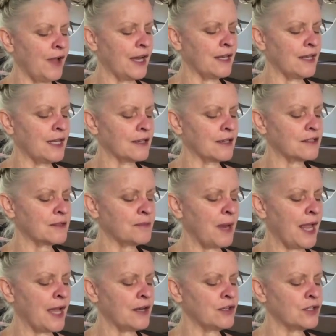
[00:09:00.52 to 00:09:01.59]
find the
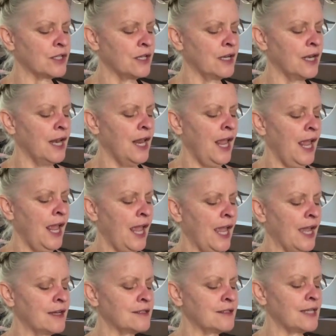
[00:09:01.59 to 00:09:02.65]
expansion,
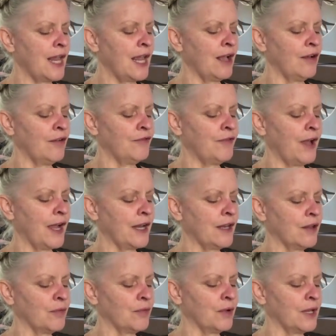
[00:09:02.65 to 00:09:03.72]
exhale, find
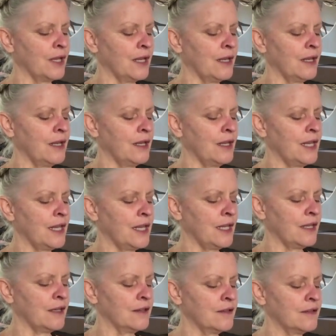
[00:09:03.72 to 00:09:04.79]
the
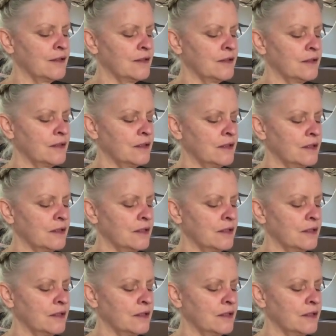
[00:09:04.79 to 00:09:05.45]
release.